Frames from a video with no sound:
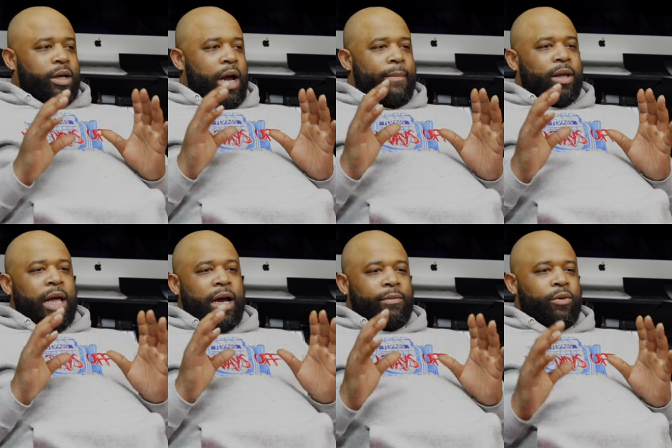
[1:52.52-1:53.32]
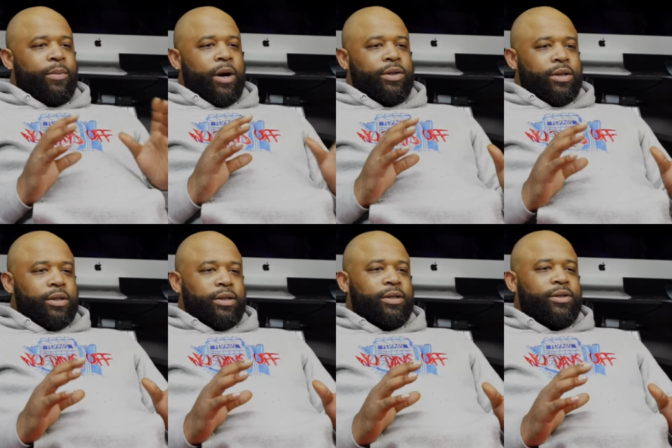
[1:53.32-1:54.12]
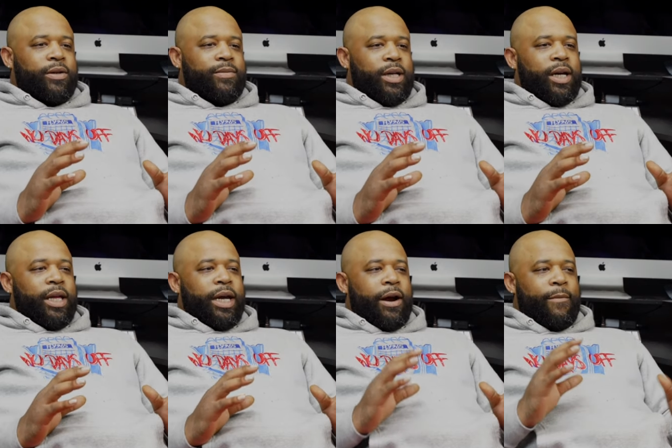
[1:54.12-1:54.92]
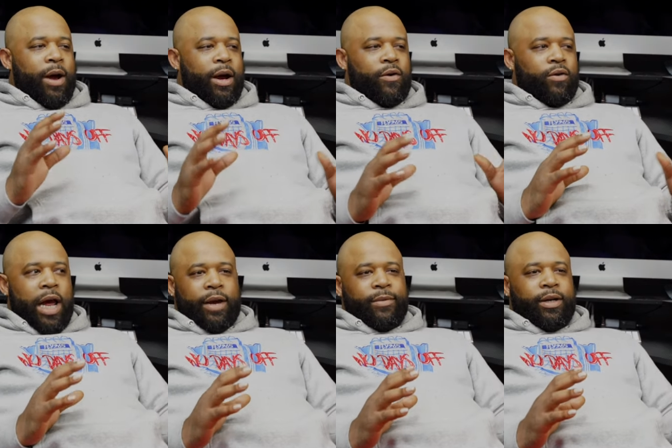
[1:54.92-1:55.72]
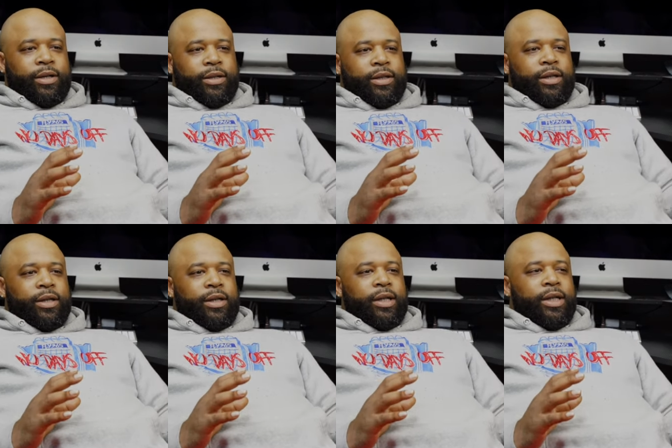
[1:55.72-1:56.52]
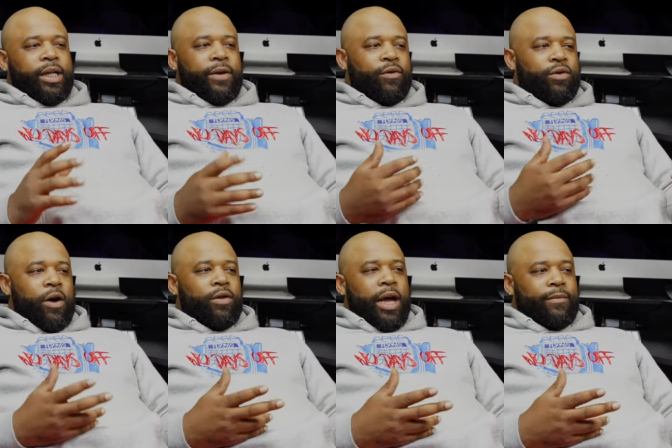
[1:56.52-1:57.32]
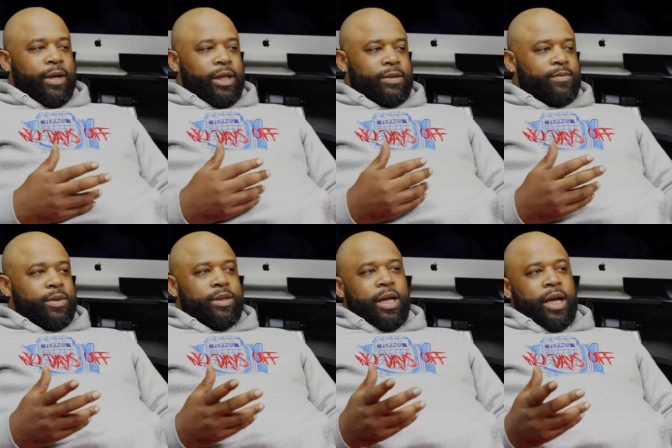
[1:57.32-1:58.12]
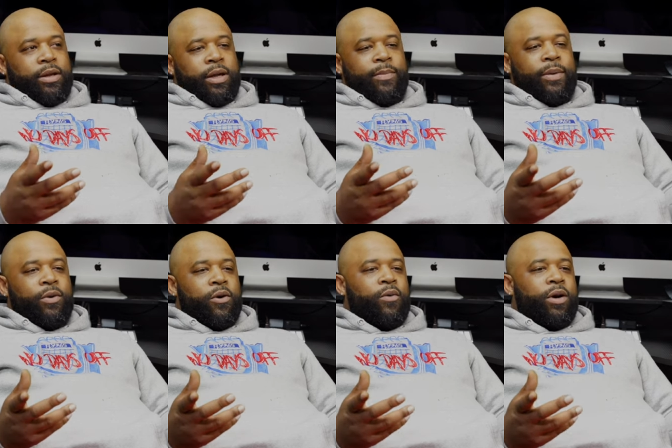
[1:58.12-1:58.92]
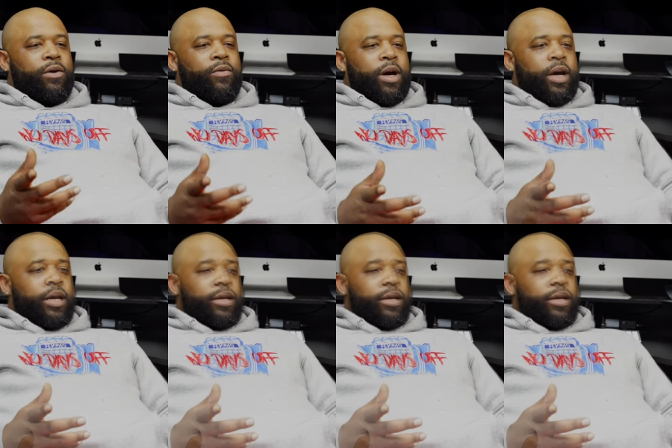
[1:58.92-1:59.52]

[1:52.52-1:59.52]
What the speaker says: I'm a likable person, you know what I'm saying? Like, everybody gonna like me. If you don't like me, it's, like, the people gonna wonder why.